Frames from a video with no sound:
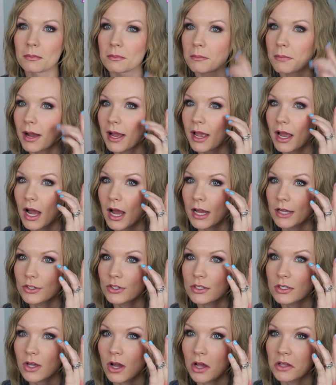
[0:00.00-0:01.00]
My
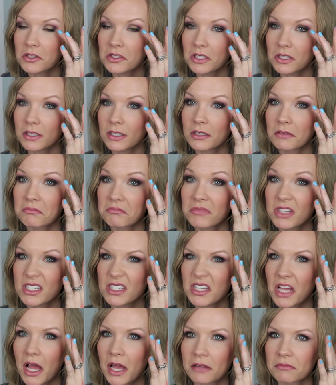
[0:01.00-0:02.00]
eye just constantly,
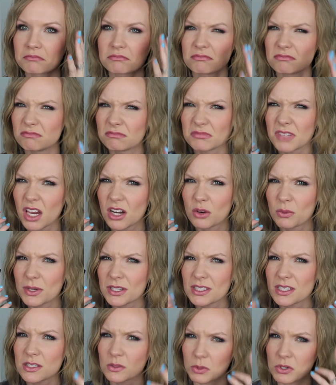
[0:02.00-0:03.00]
this eye, not
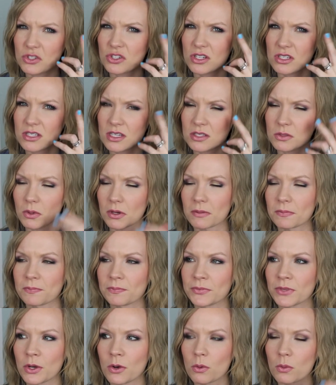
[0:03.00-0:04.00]
always this one, just this one,
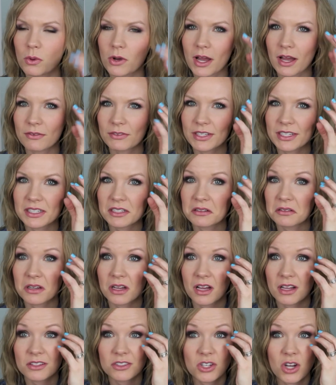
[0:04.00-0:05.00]
will have like
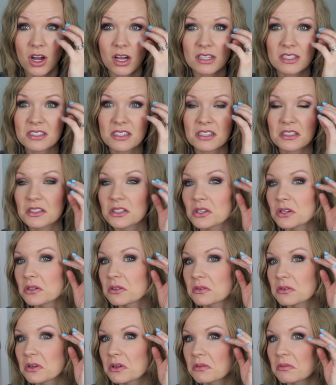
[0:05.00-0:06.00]
a constant
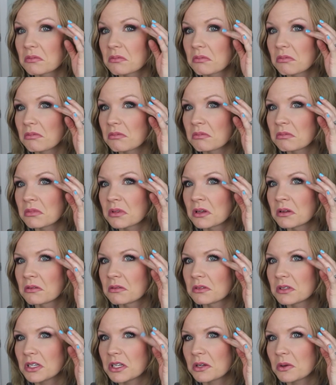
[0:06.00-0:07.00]
little
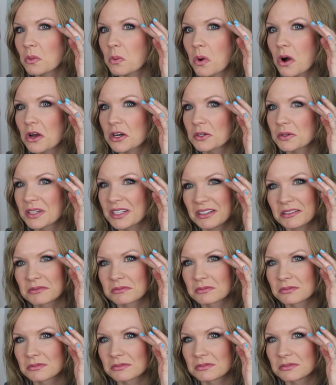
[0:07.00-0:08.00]

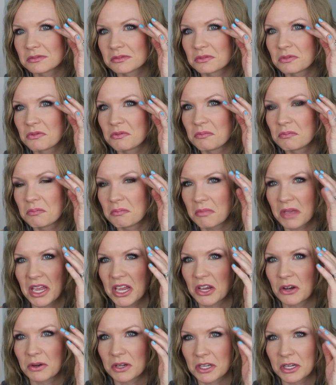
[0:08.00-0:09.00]
watering
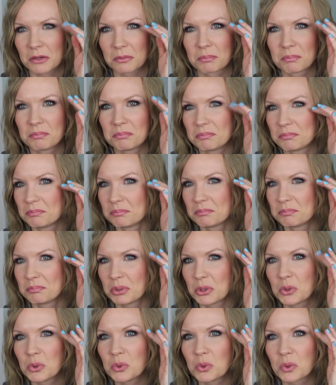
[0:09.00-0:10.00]
area
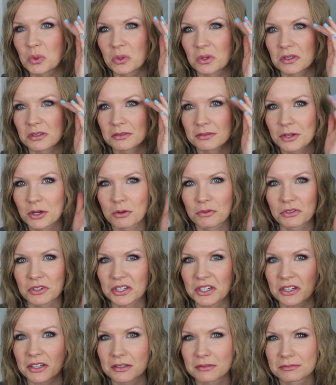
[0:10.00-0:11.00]
pool
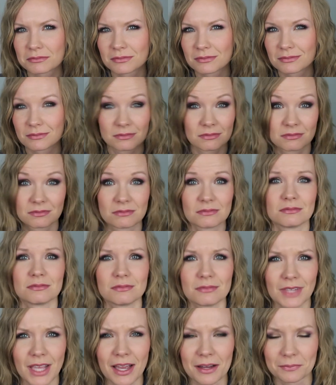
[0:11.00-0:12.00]
over here.
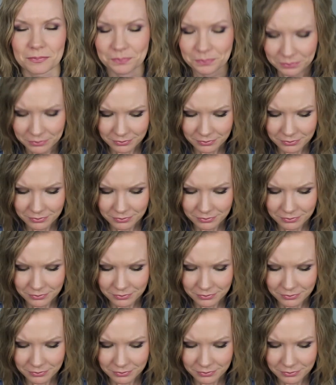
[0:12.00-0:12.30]
Yeah.